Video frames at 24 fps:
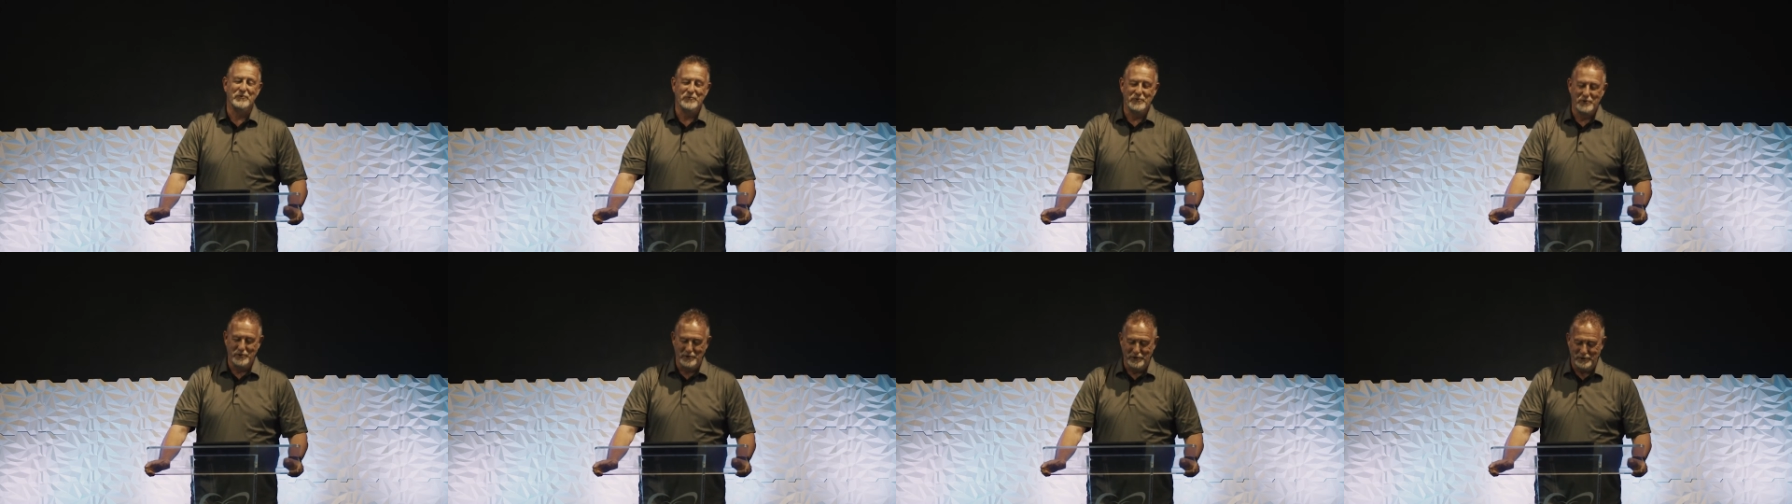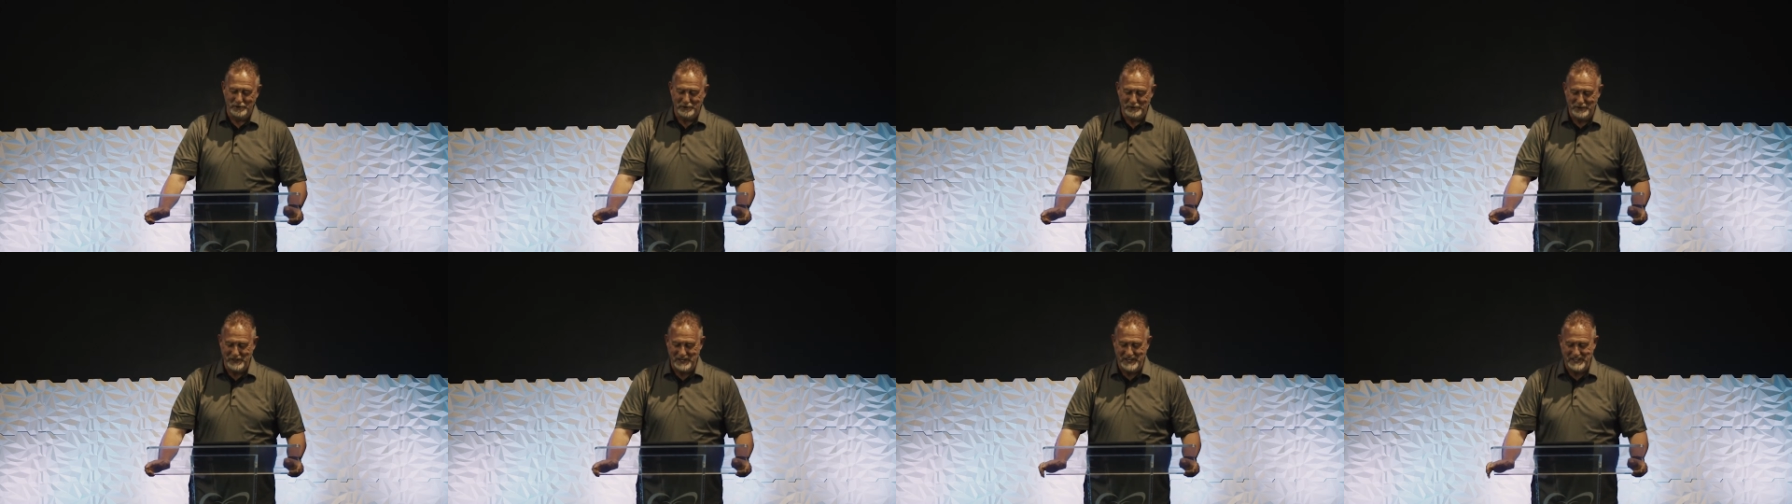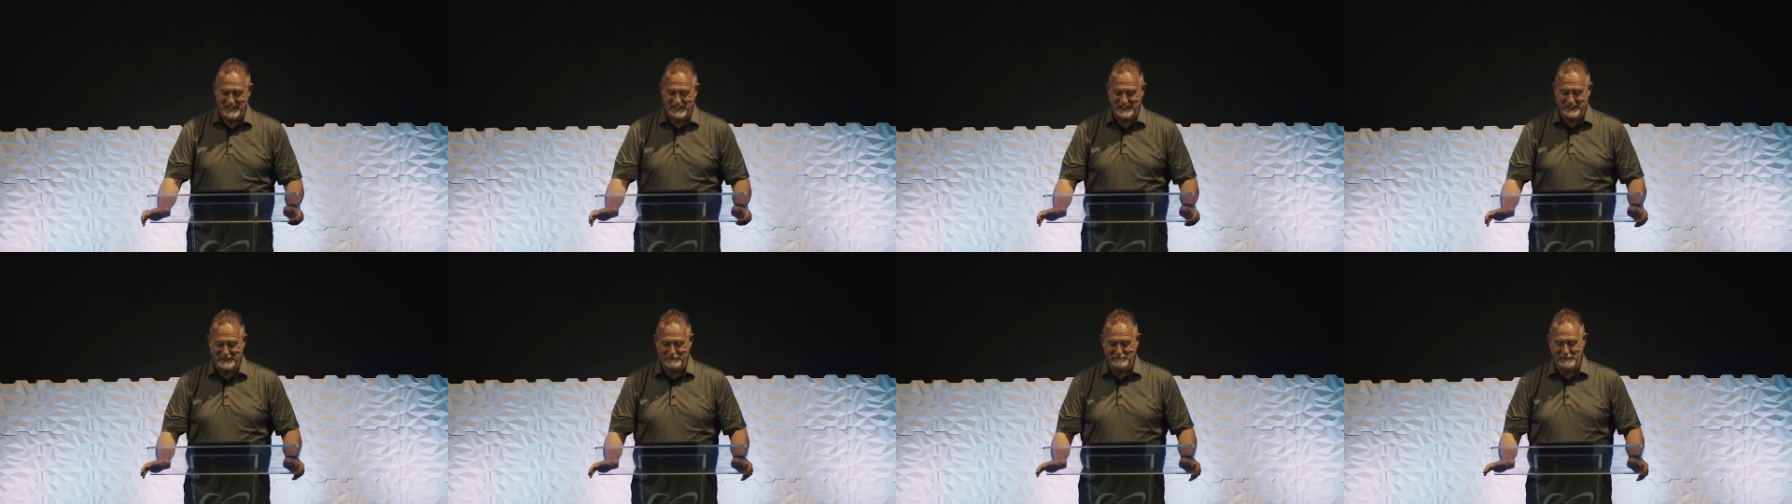ruler
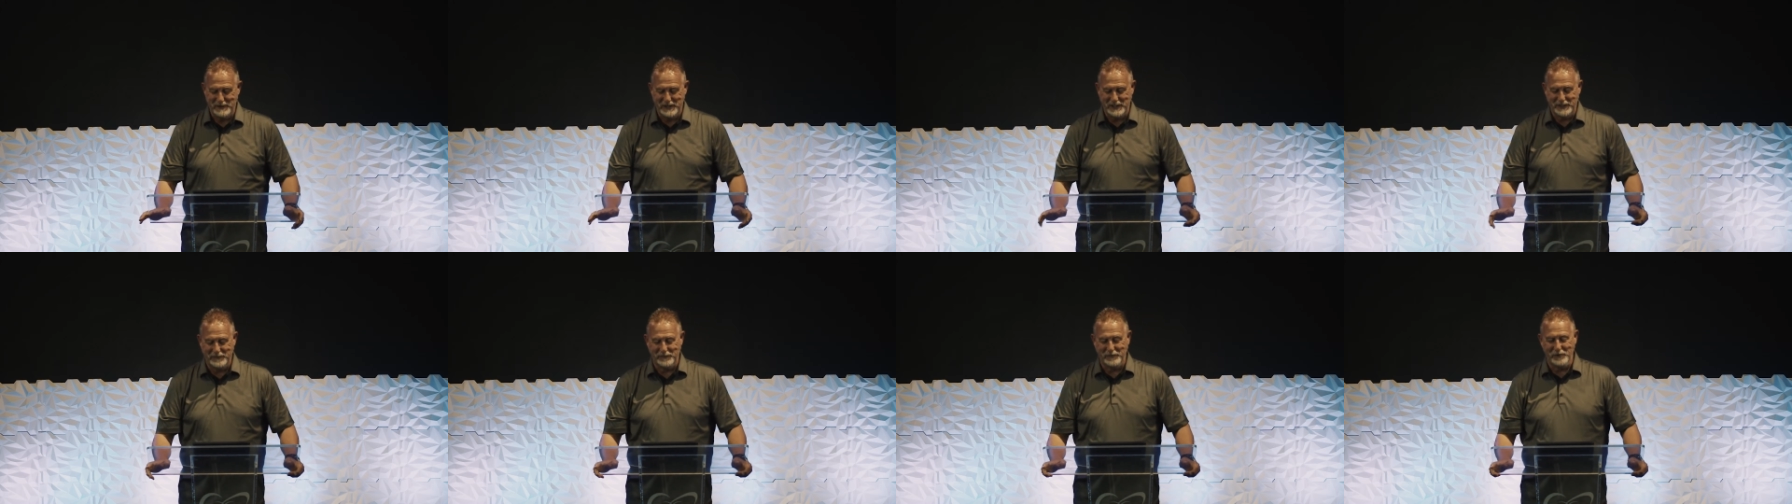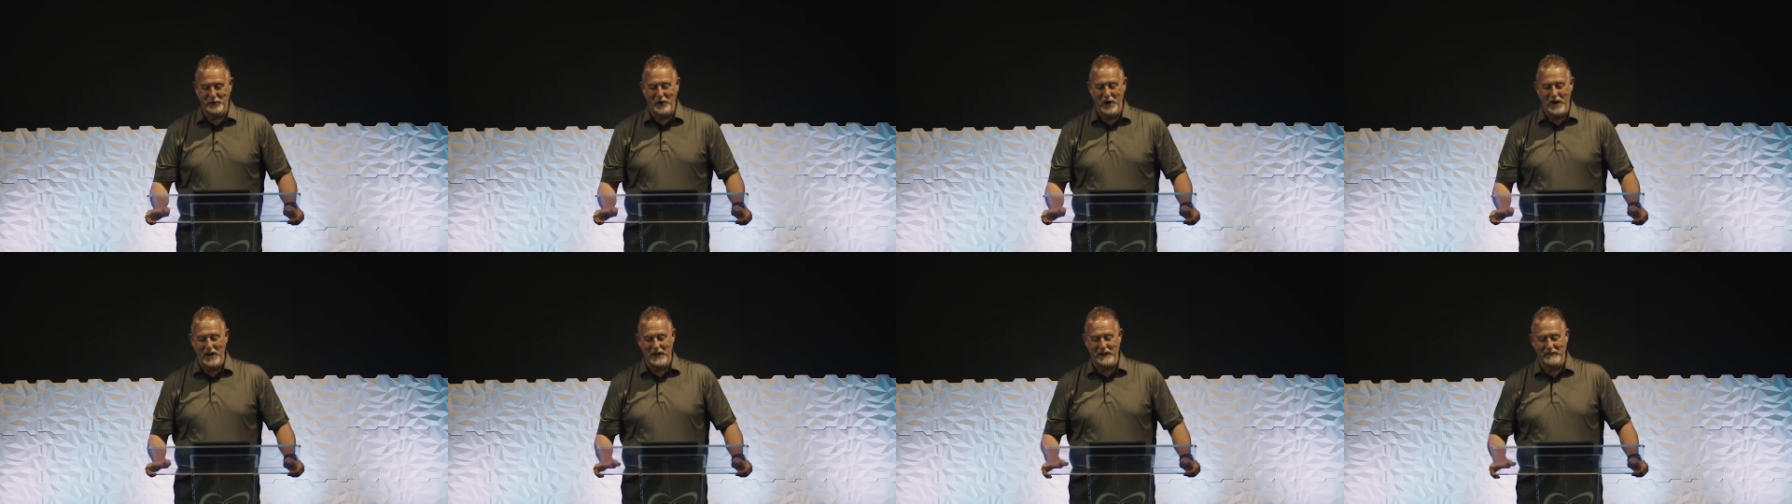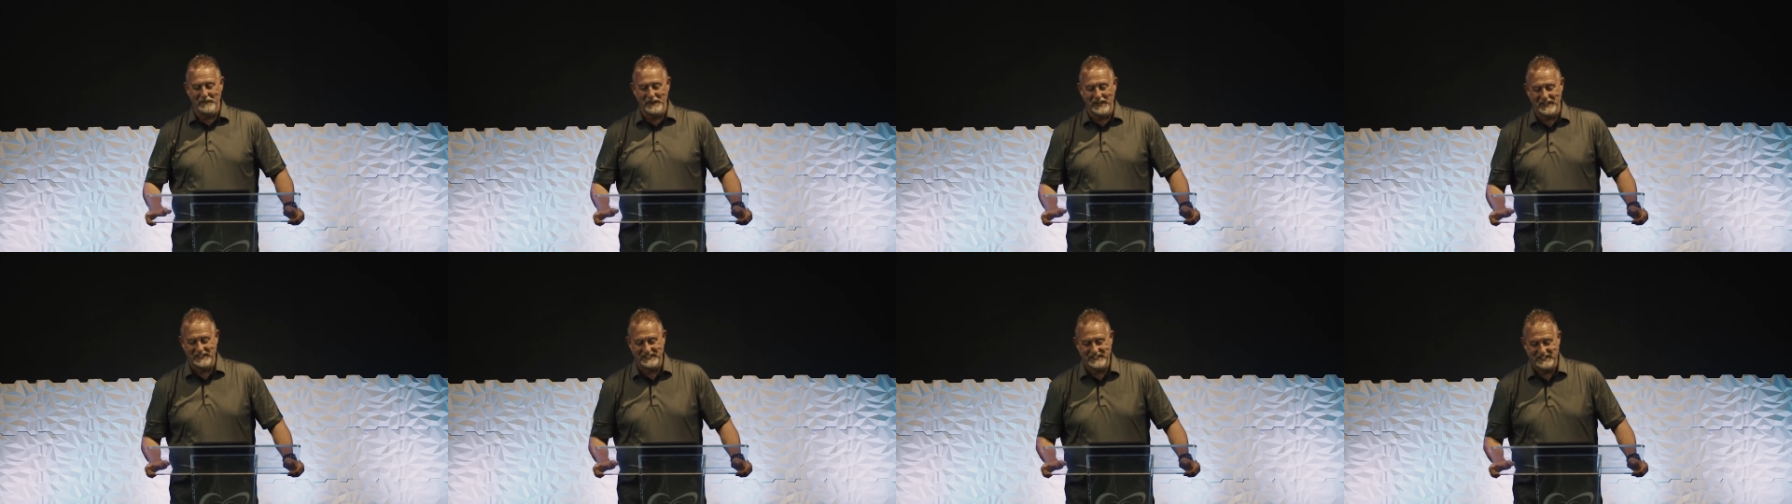speaks for all of
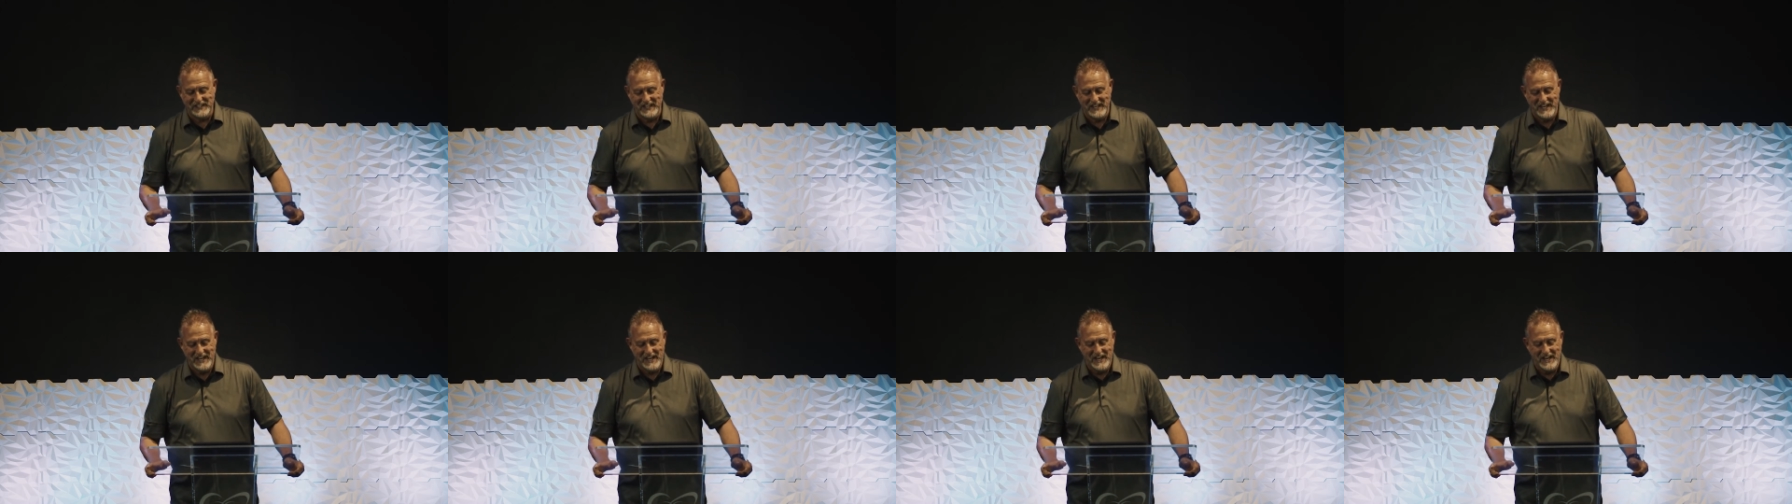us,